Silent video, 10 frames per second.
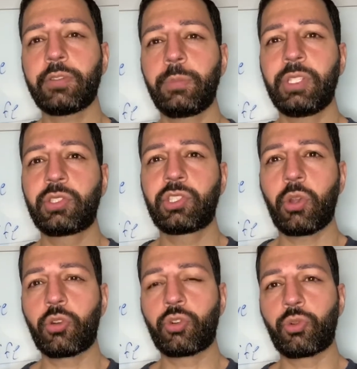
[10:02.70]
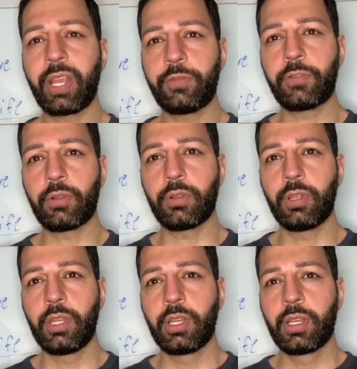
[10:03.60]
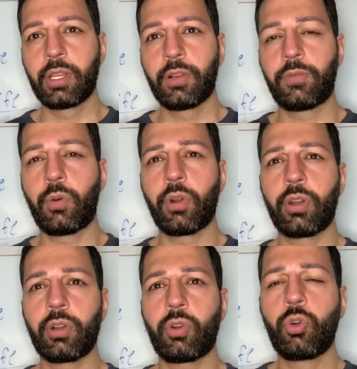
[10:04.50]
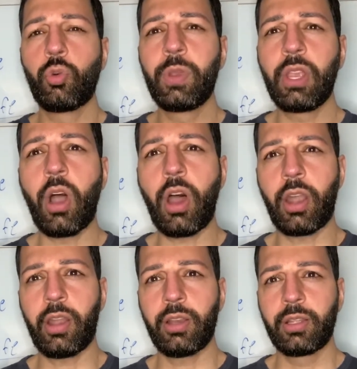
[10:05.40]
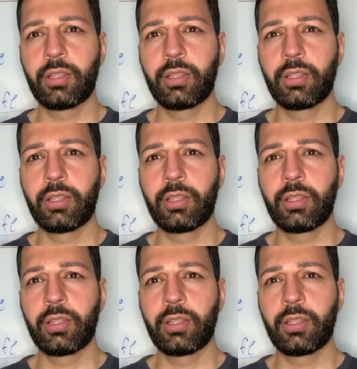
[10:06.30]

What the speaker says: be so grateful for who we are